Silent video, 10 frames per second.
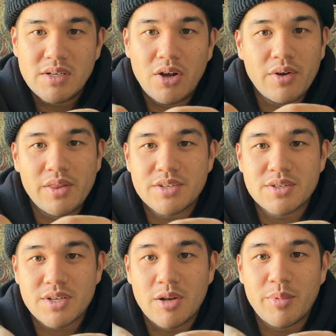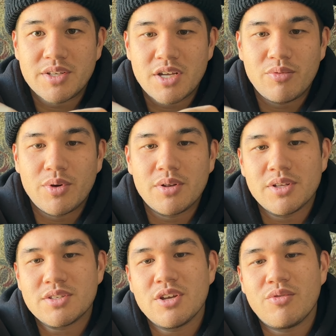Okay, this is going to be a tough one.
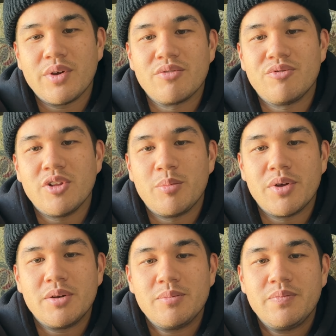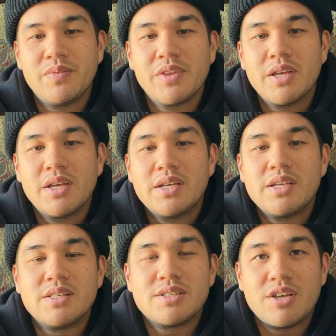Let's see if we can flip it
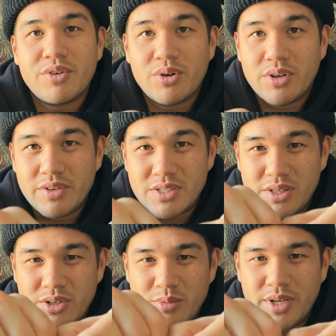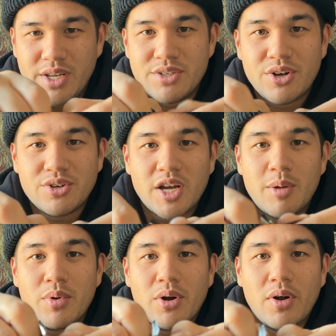and see if it'll give us a little bit easier
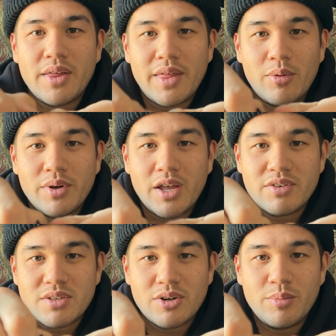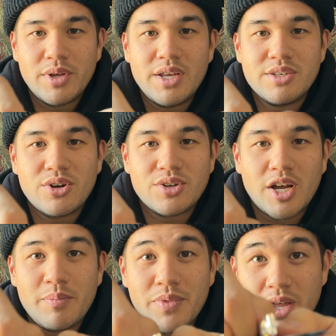time. All right, that one gave us a little bit easier
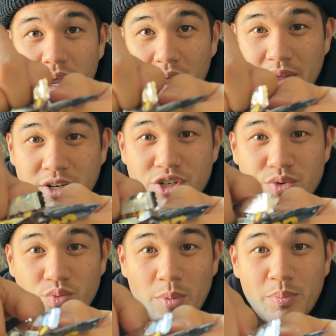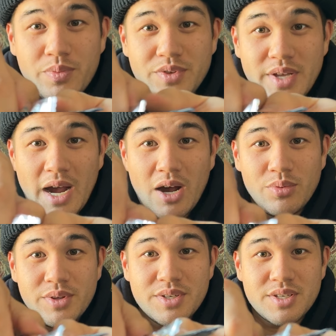time. And then just rip
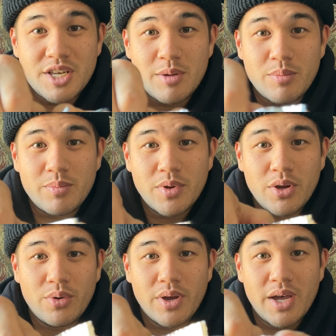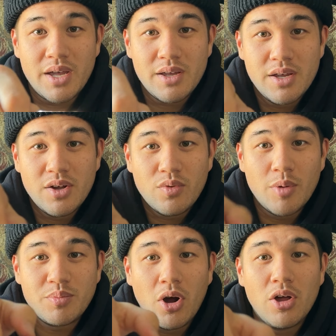down the seam, okay?
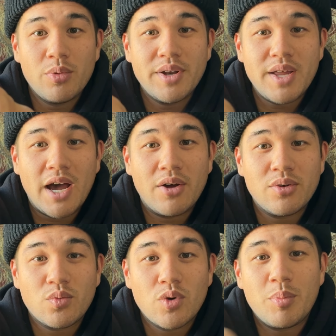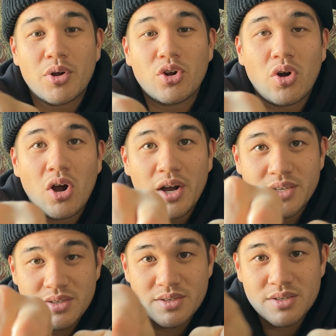Rip all the way down, rip
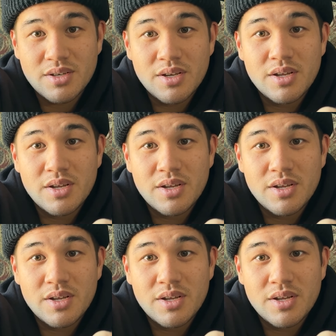across,